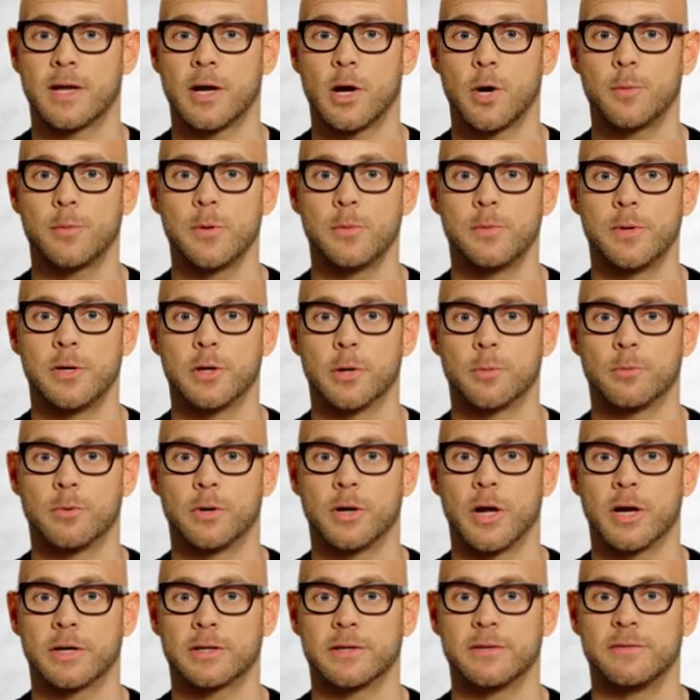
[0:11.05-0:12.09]
to help you be your
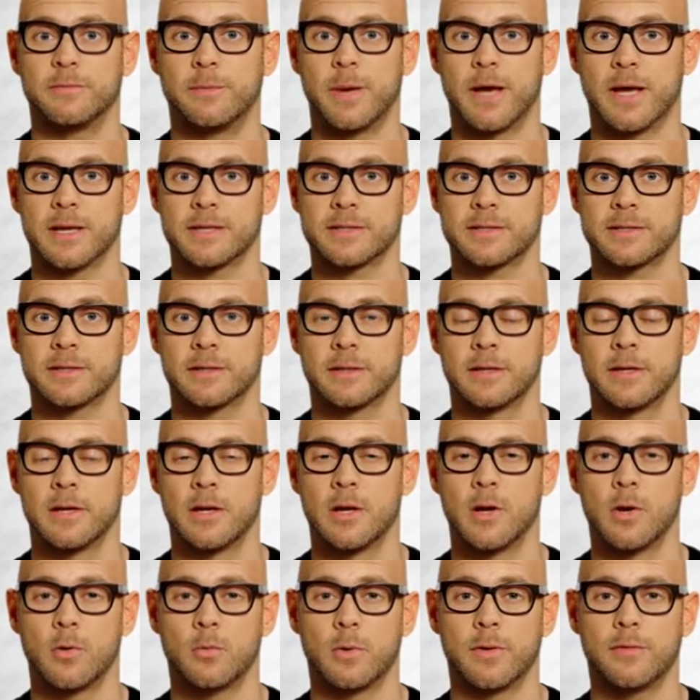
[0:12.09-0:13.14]
productive best.
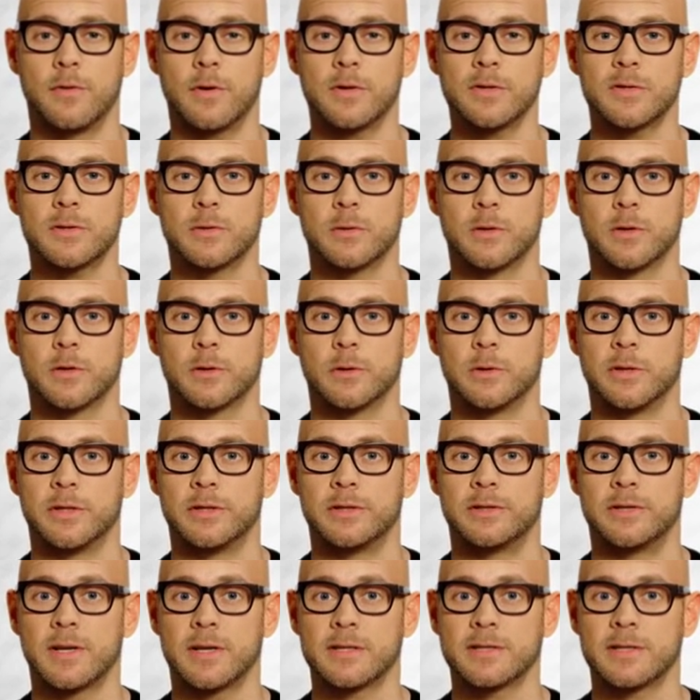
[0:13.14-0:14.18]
We've also
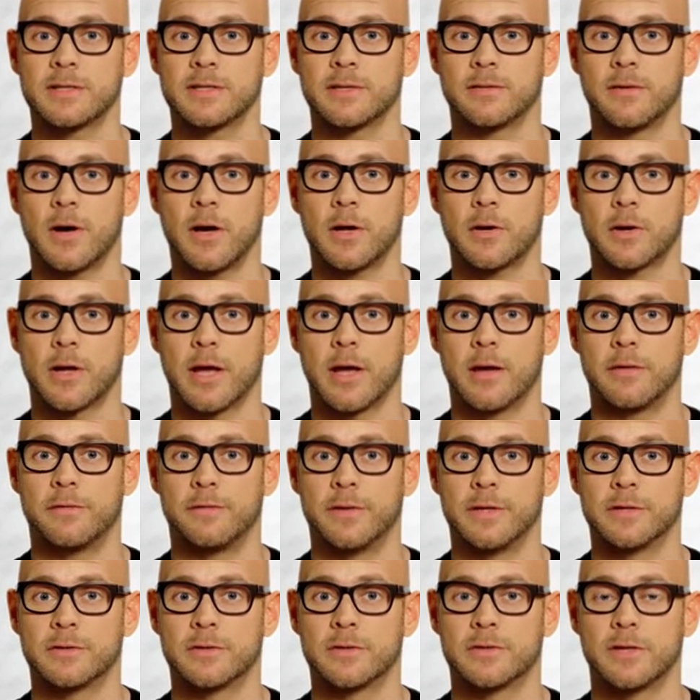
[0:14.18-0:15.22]
included dozens of AutoCAD
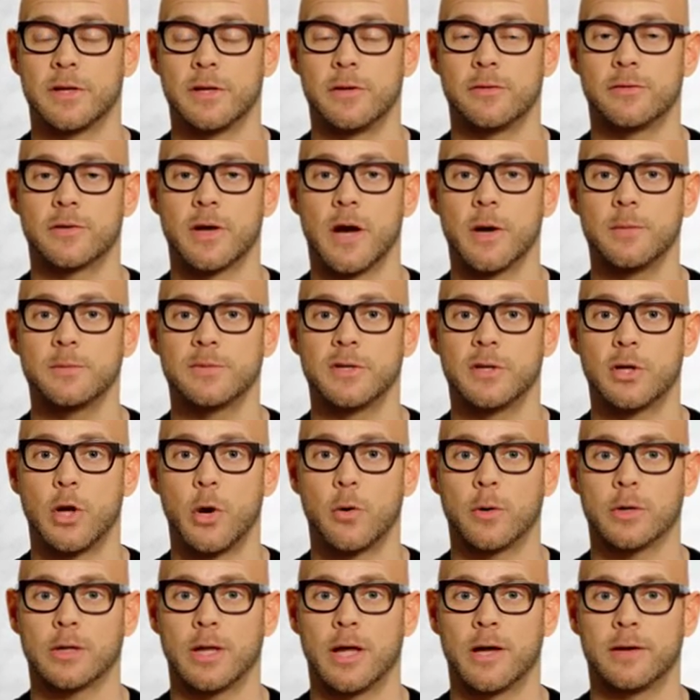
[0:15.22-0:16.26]
features that you've come to
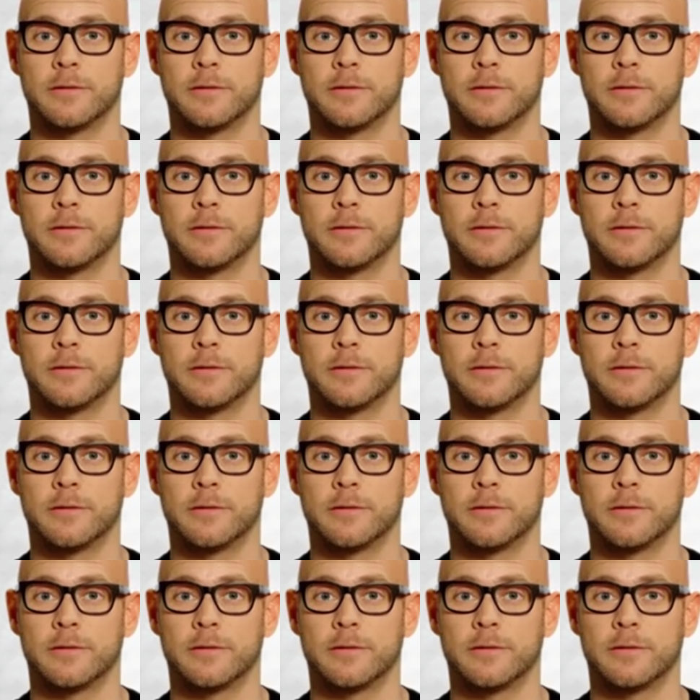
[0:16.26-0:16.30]
know and